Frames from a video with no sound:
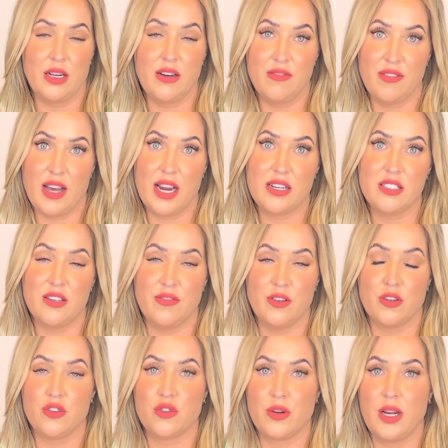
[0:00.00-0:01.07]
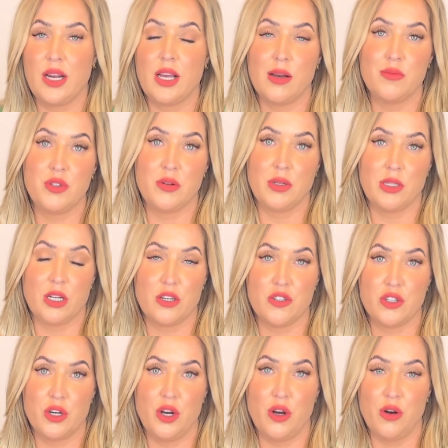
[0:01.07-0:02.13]
In fact, if you're trading up to a
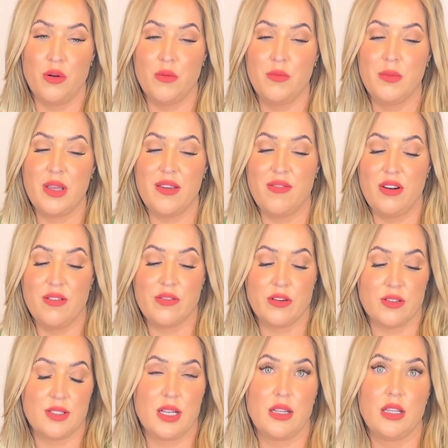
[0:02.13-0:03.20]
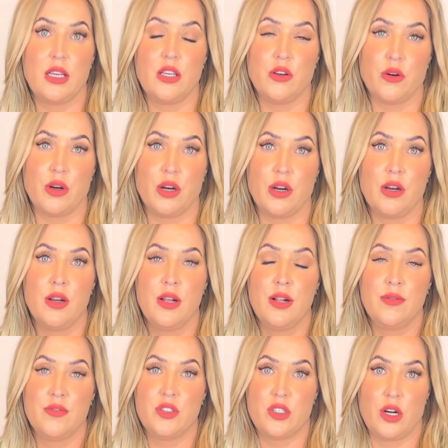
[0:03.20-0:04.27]
larger home, even if you're selling your
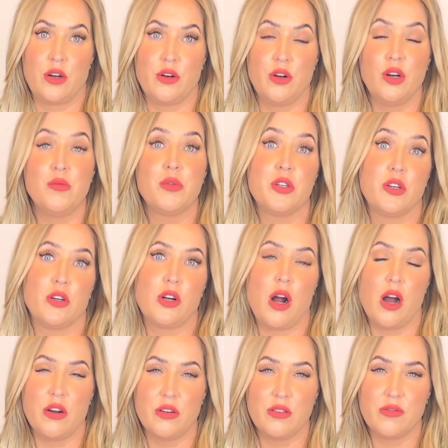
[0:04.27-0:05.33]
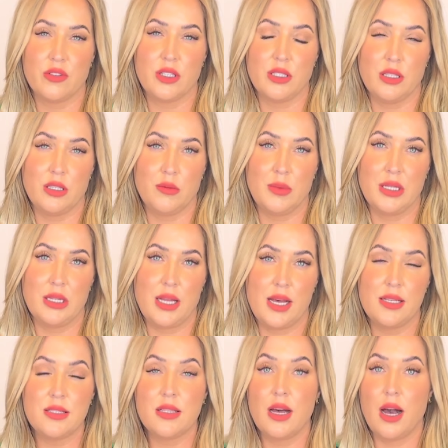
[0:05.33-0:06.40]
starter home or your condo for a little bit
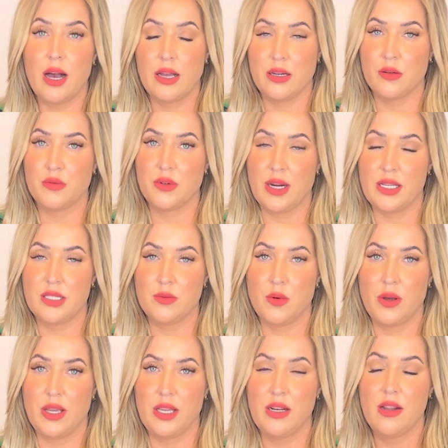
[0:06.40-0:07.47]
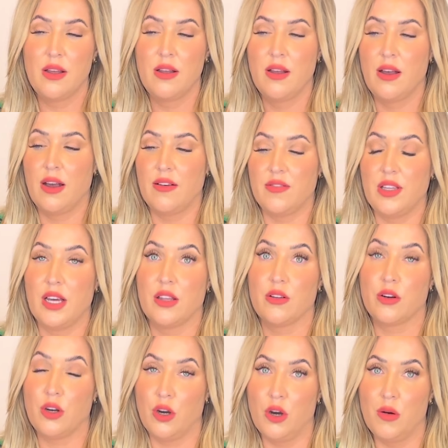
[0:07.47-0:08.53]
less, the higher price point, of the
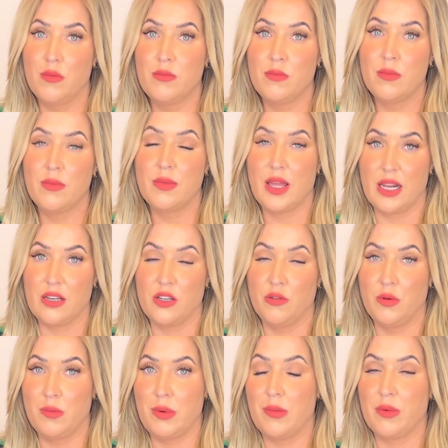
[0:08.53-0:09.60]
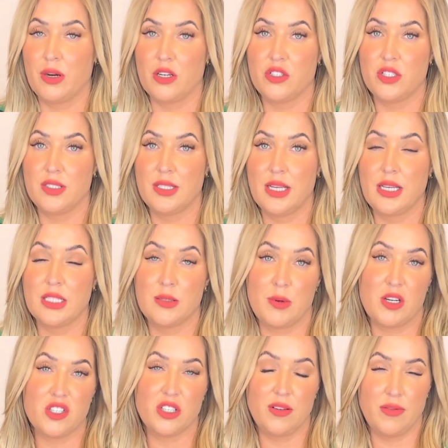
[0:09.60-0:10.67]
other home that you would be purchasing,
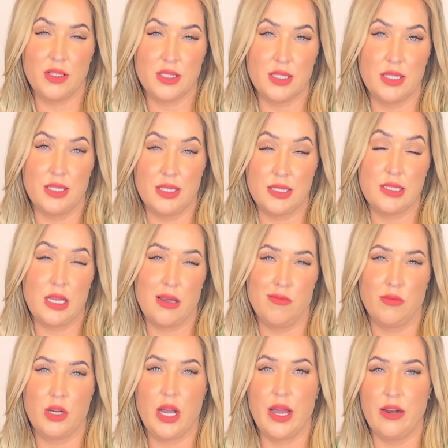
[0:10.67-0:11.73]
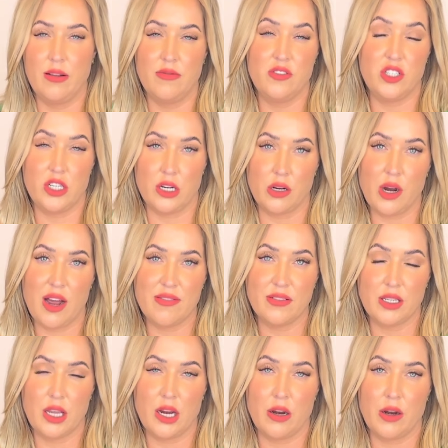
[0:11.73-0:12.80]
especially if it's in the same kind of
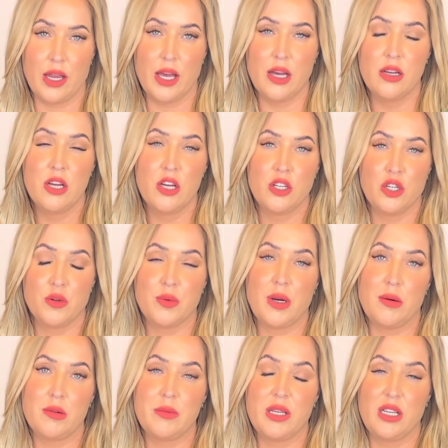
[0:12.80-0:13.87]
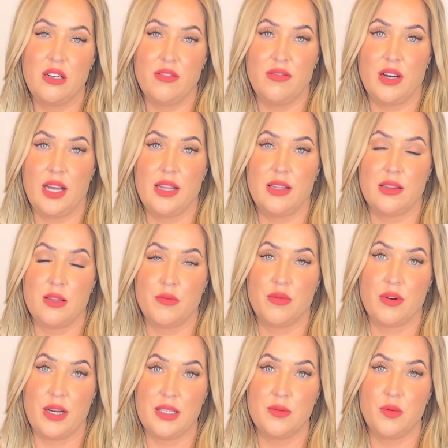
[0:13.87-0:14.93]
geographic area, you're probably going to find that the
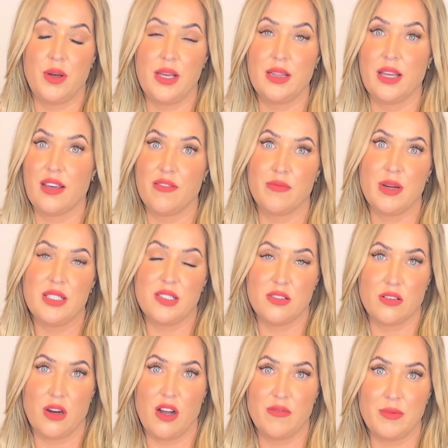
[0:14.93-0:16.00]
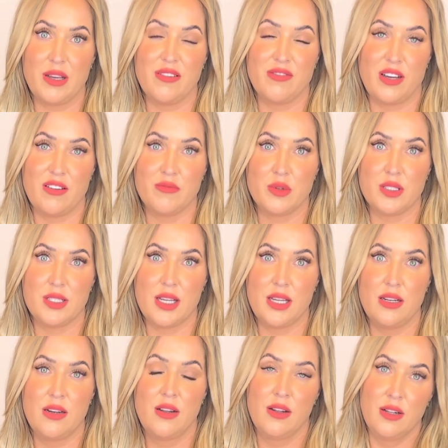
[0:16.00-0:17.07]
price point, like if prices are off by 5%